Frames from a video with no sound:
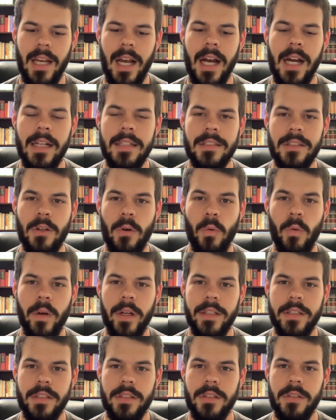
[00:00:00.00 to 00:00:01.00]
God's
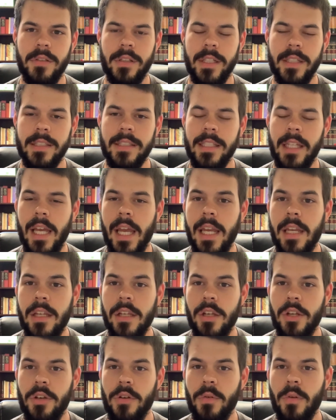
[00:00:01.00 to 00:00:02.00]
going to
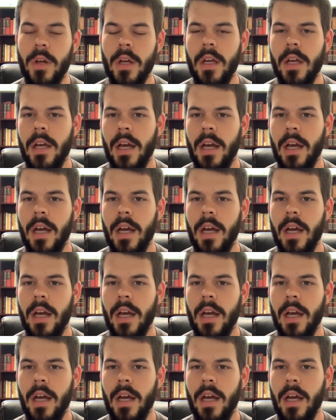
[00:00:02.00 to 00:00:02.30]
continue